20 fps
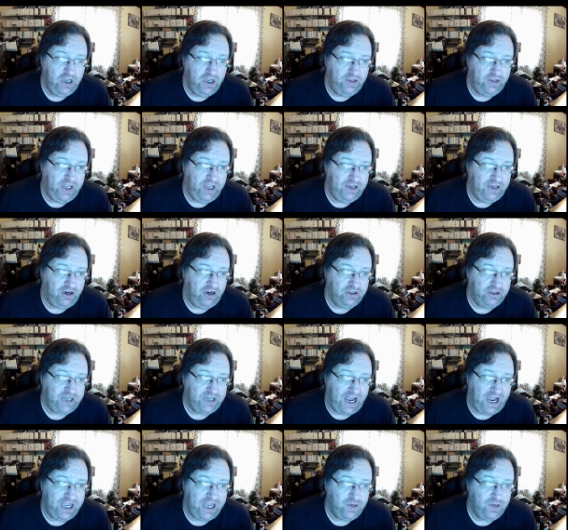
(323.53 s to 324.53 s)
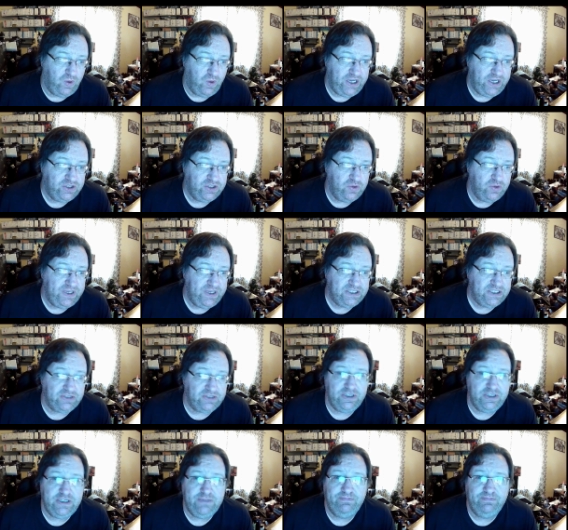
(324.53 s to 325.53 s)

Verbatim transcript: They are dying way too easily.